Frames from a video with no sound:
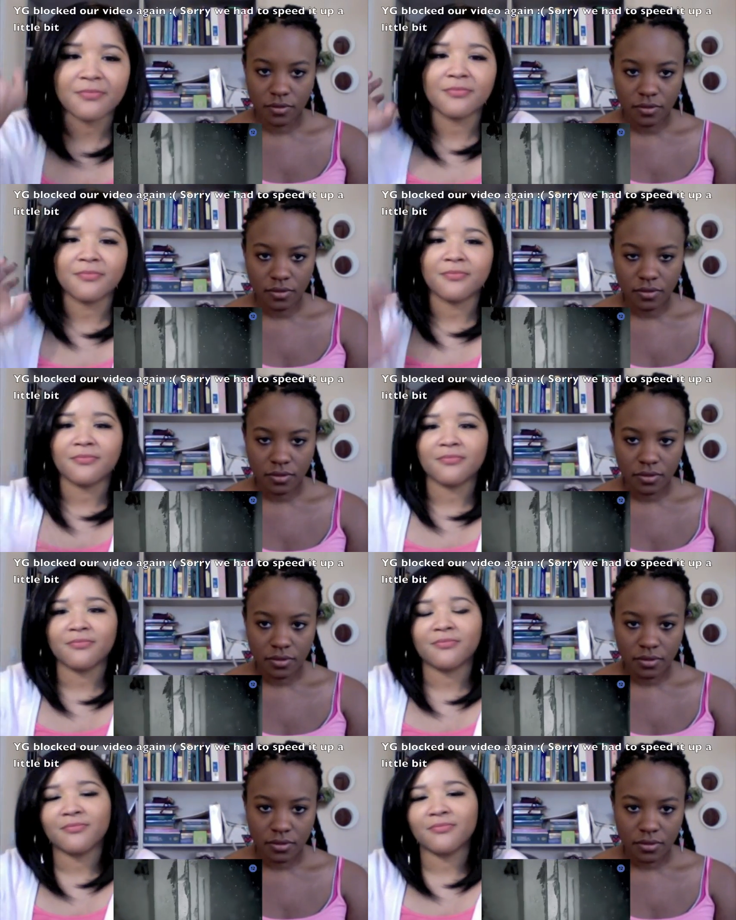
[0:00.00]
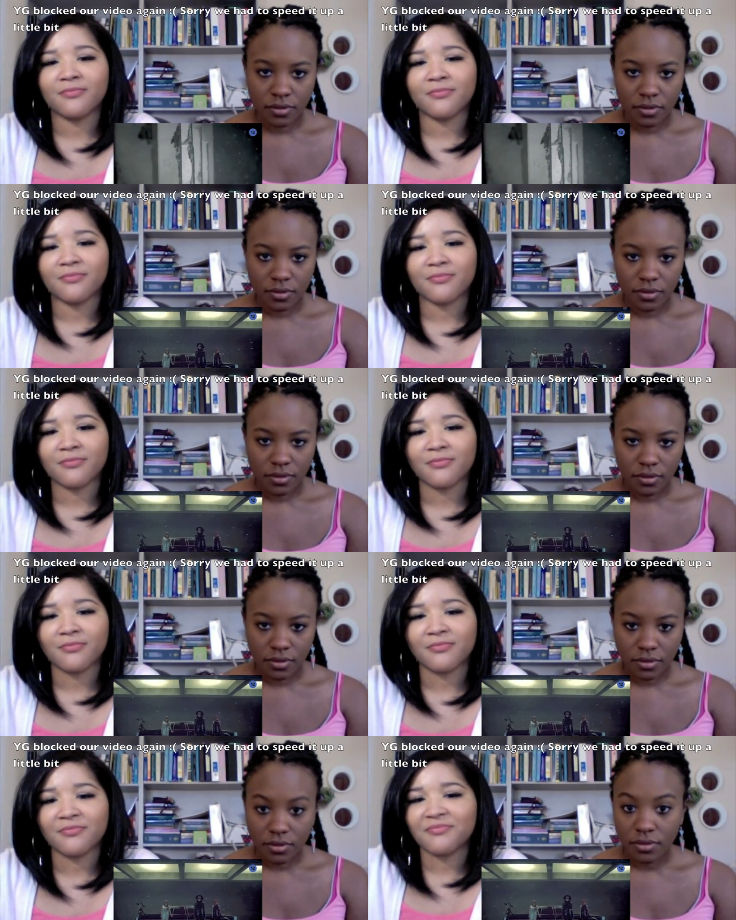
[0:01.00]

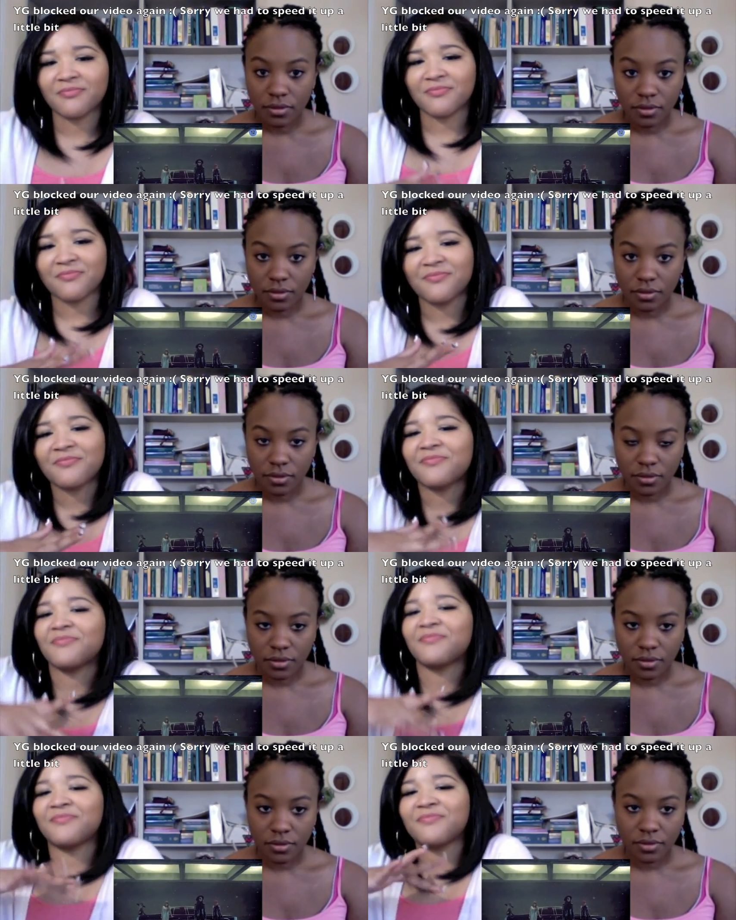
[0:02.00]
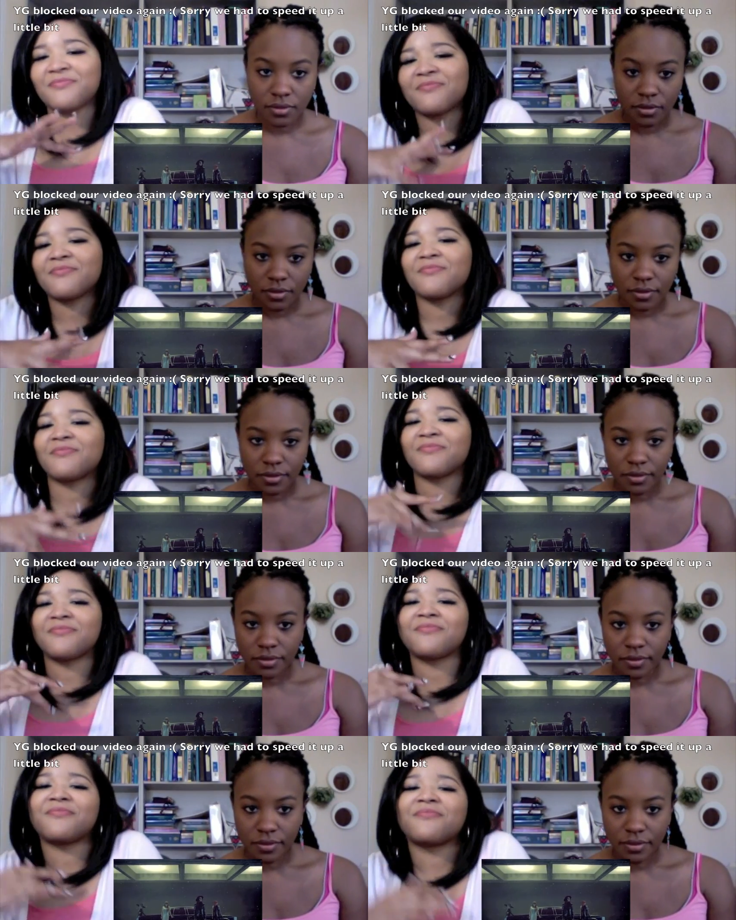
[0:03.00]

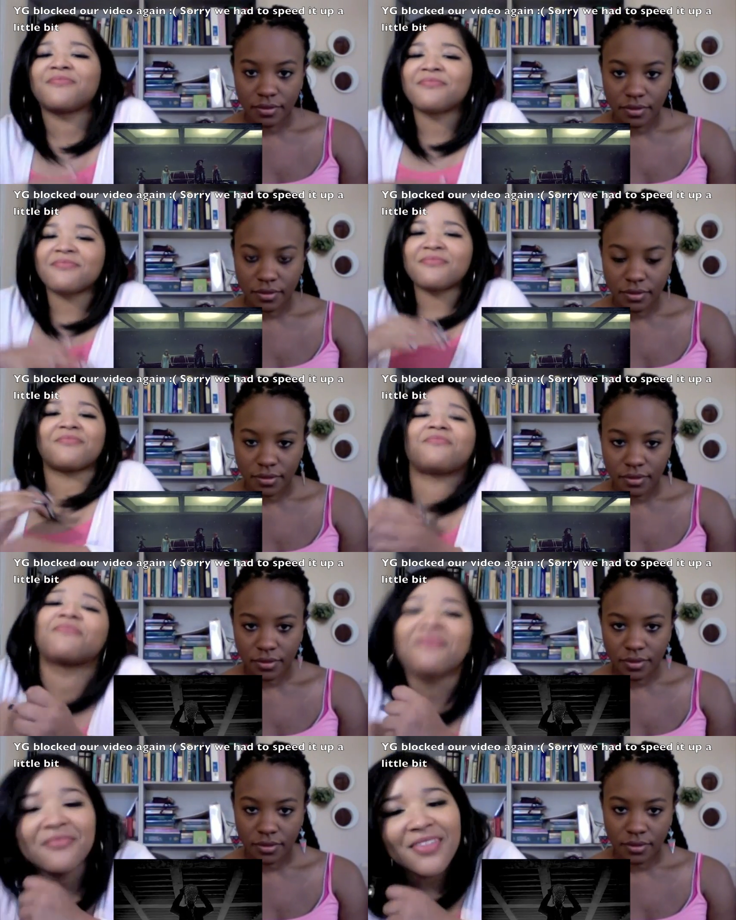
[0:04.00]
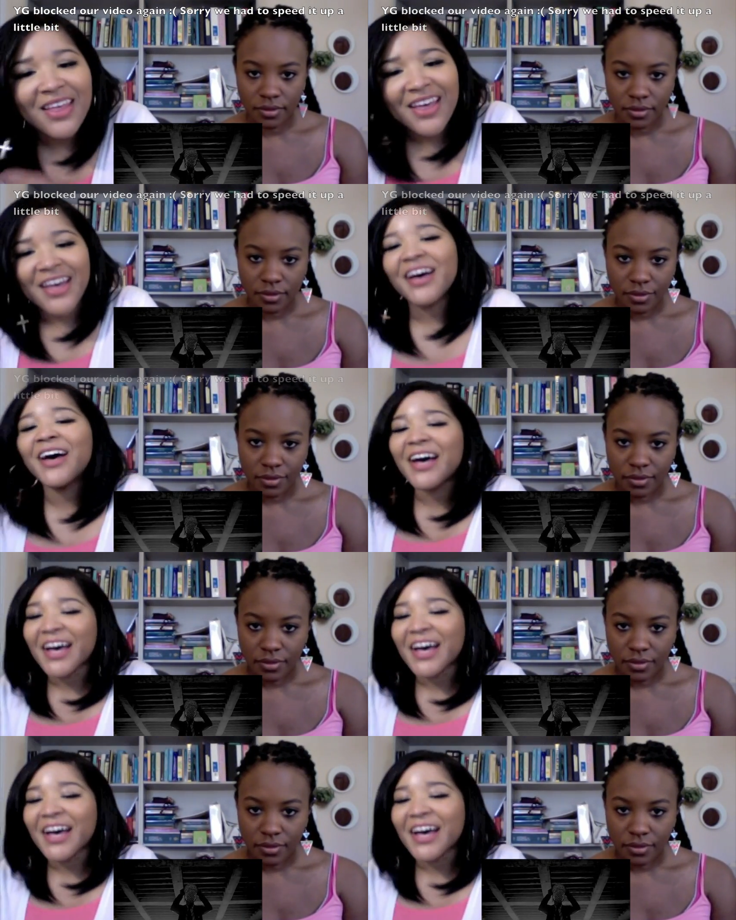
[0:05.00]
Nothing is said.